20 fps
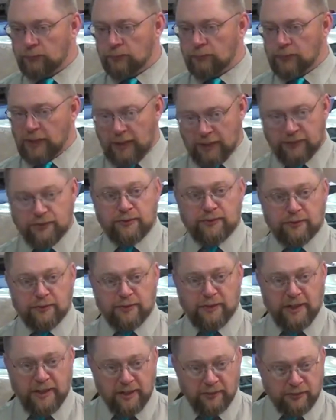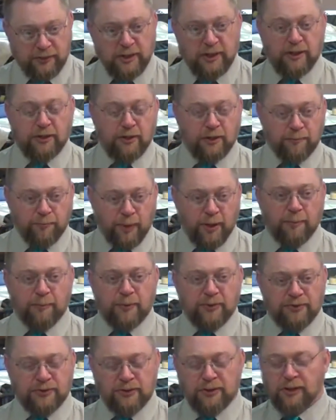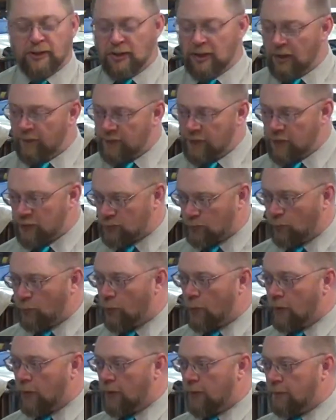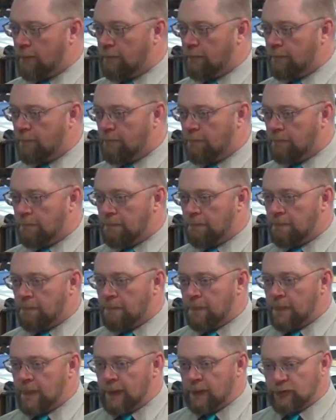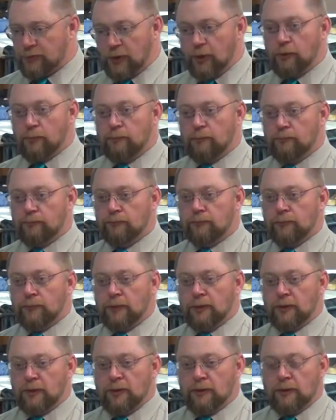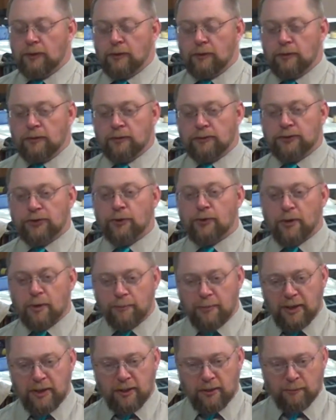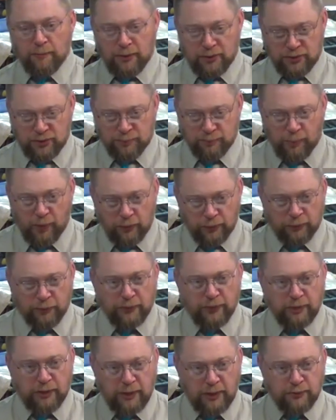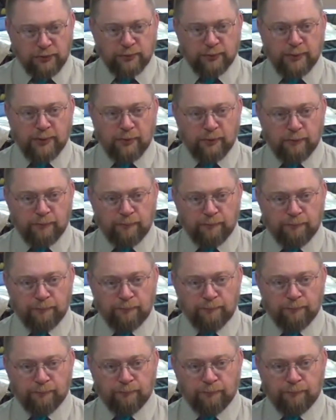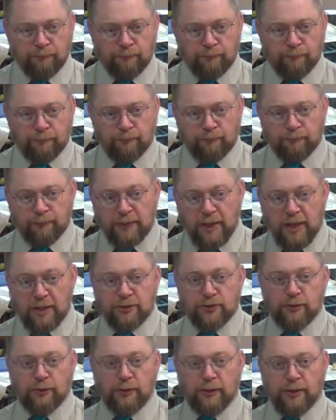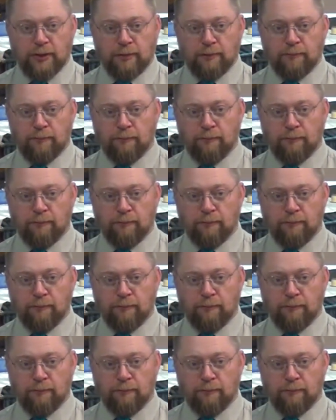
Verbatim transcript: That's the intended purpose of this war. So Judah, being much smaller than Israel, naturally